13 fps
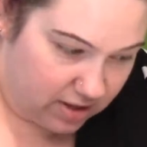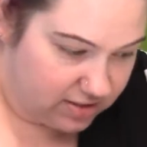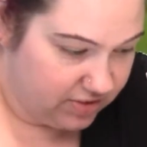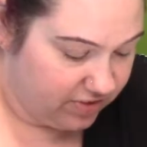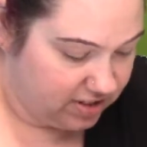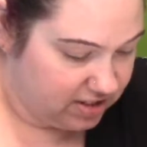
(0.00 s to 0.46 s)

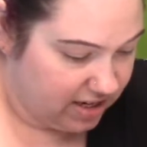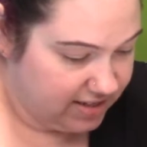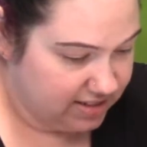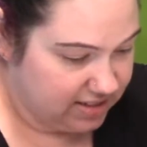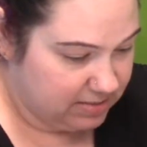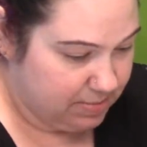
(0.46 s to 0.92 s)
different
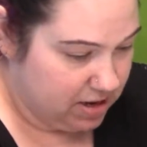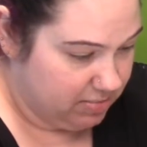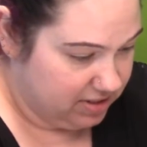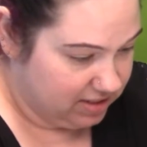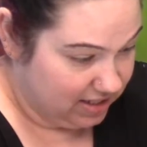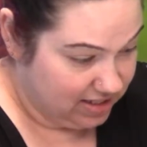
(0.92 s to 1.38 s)
science
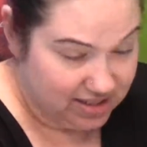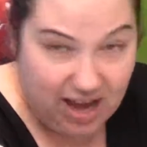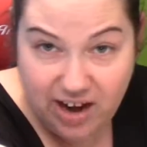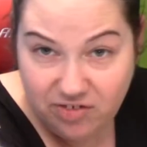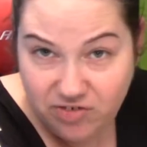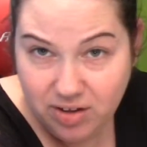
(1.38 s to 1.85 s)
experiments like
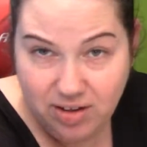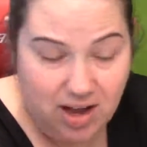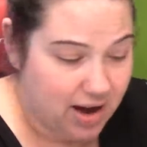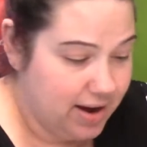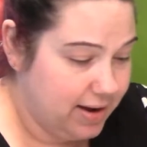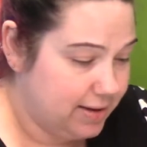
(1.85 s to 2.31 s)
that if you
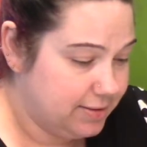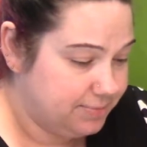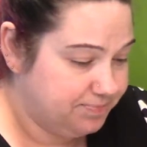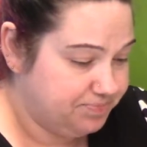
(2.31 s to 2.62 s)
like.